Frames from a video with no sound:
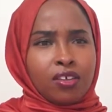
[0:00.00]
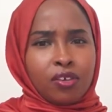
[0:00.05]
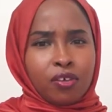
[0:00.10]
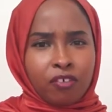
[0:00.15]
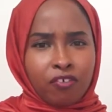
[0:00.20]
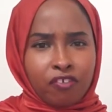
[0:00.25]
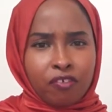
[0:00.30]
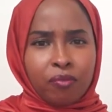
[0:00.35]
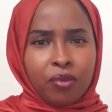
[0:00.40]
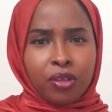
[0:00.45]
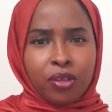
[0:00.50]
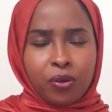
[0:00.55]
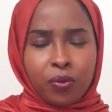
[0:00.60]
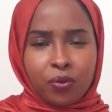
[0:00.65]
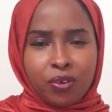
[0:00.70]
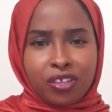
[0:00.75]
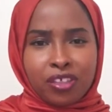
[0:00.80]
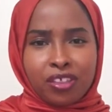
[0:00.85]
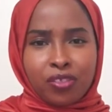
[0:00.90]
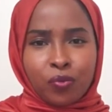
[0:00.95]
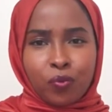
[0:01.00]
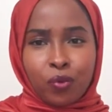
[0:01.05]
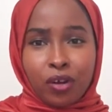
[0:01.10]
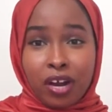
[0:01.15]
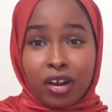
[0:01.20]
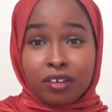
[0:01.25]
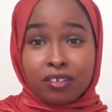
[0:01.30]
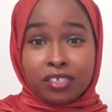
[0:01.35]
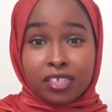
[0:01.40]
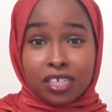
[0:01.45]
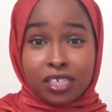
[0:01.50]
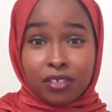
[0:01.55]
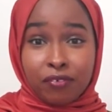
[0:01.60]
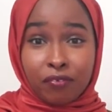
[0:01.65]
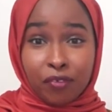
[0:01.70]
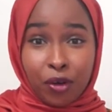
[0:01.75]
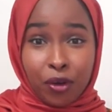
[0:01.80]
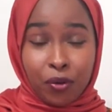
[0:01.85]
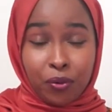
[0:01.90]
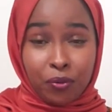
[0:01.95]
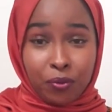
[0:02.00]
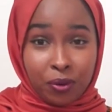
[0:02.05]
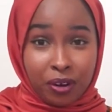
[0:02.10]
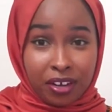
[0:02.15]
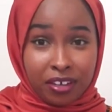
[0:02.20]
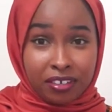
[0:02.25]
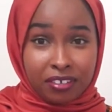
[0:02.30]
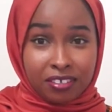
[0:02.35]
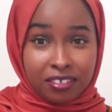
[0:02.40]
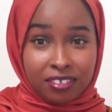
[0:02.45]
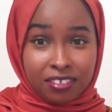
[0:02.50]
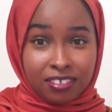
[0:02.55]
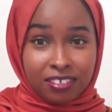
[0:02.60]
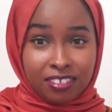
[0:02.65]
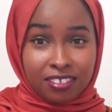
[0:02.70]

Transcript: You're familiar with 100 Days of Code, right?